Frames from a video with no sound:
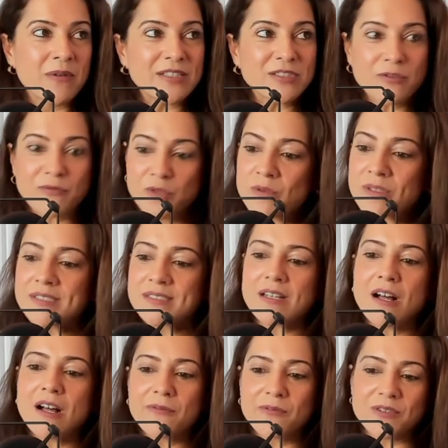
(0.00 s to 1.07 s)
right? So if you can
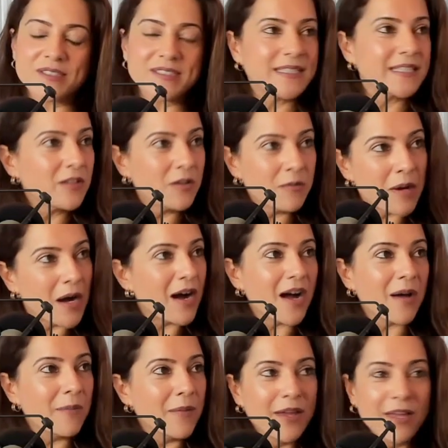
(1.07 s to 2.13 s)
solve for a single
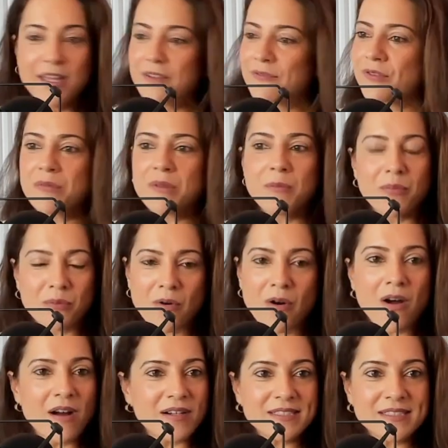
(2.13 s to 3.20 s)
mom from the
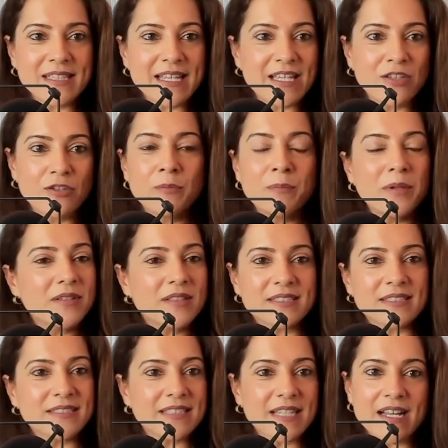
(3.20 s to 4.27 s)
Bronx, like, you'll build a
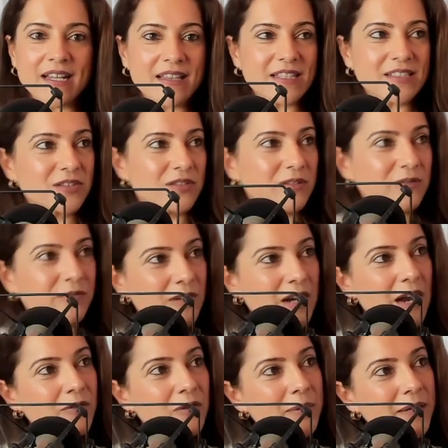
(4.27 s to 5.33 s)
society that's good for
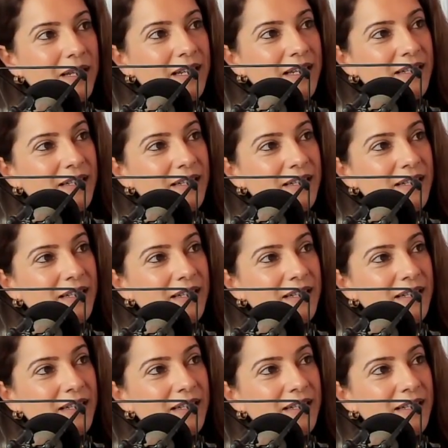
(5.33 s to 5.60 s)
everybody.